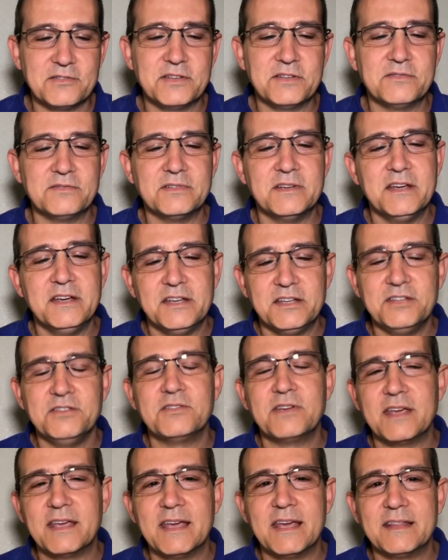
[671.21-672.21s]
you
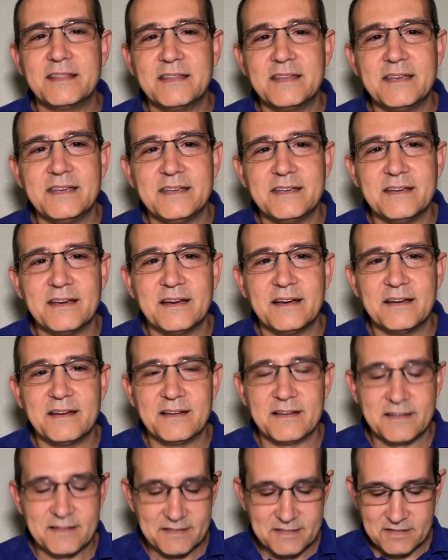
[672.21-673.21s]
can get the
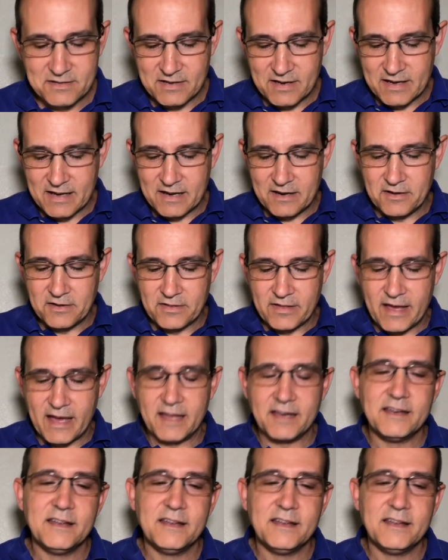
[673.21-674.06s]
all that.